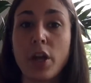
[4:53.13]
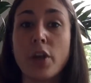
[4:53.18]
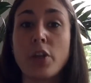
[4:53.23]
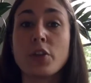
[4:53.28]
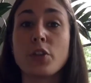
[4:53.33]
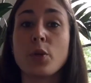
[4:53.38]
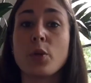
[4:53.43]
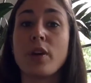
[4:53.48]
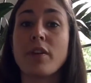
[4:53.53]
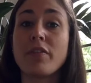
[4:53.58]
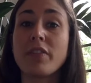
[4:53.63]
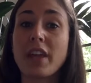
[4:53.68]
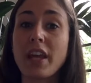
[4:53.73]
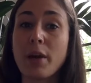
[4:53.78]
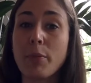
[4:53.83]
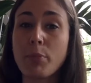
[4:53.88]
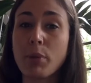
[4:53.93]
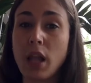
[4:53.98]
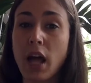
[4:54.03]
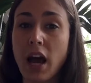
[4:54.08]
So if they
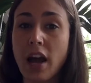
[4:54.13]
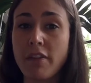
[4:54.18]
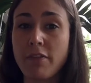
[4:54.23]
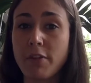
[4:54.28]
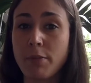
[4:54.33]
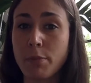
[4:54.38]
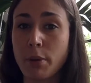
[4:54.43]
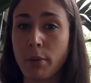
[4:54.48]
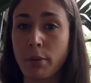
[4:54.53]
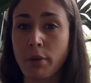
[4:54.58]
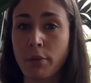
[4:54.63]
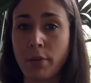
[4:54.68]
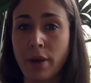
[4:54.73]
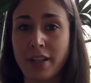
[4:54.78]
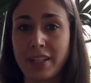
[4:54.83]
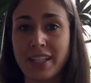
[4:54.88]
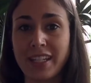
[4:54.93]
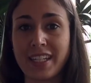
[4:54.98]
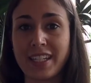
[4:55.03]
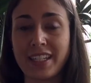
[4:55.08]
apply for permanent
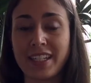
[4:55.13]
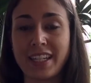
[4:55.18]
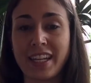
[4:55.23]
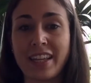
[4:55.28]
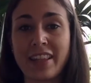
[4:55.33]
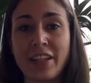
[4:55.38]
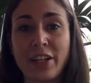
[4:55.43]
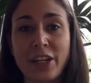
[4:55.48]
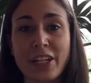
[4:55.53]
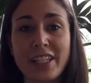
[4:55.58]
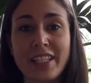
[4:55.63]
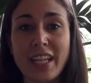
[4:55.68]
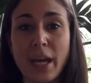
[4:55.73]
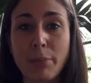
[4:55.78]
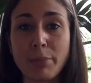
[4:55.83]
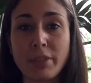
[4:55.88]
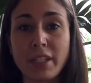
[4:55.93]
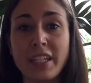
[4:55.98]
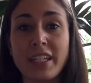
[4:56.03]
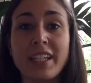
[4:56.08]
residency and they're
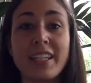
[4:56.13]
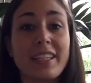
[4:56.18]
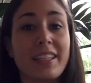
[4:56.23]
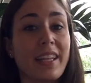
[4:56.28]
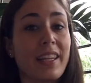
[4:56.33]
accepted,